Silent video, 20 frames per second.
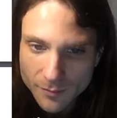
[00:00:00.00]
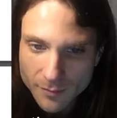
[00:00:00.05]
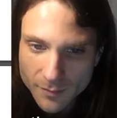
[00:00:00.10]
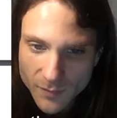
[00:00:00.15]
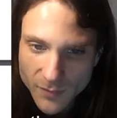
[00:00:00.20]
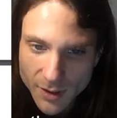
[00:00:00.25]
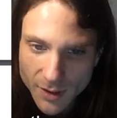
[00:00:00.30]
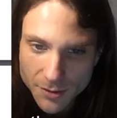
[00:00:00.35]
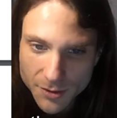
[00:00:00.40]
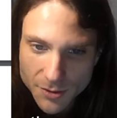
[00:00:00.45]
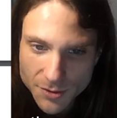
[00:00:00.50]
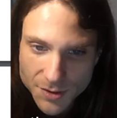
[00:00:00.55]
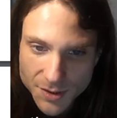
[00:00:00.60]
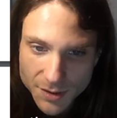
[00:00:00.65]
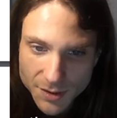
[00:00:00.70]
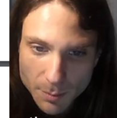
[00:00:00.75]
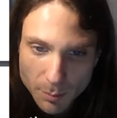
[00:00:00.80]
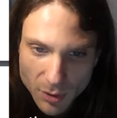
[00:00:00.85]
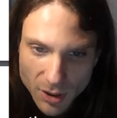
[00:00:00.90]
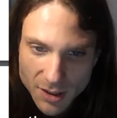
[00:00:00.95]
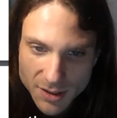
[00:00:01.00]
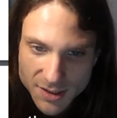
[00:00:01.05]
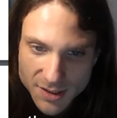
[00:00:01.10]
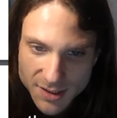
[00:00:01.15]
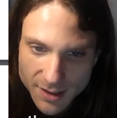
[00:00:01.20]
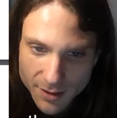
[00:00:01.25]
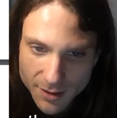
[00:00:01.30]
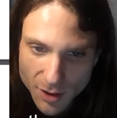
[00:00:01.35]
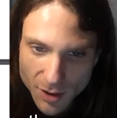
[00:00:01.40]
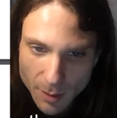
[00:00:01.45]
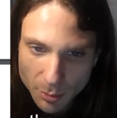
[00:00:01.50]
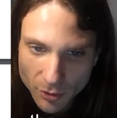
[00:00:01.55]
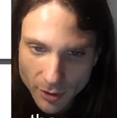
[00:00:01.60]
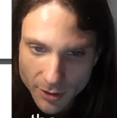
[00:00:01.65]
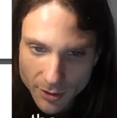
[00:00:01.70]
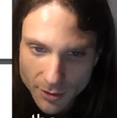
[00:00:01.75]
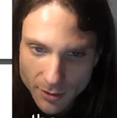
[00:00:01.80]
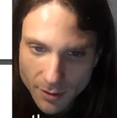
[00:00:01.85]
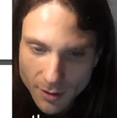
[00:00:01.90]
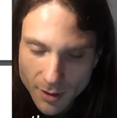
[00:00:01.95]
then using the plus sign
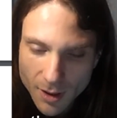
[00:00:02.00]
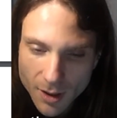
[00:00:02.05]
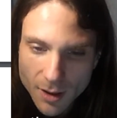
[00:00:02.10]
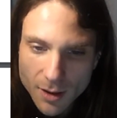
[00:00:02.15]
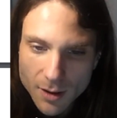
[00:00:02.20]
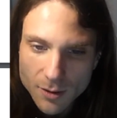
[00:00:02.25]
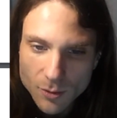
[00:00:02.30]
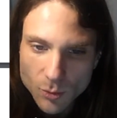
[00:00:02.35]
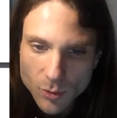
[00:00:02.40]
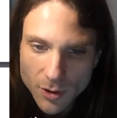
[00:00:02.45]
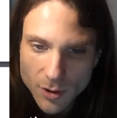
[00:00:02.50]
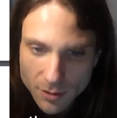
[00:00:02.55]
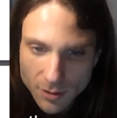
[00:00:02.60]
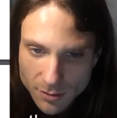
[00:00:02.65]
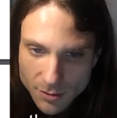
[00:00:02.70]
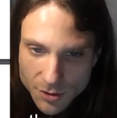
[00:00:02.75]
operator will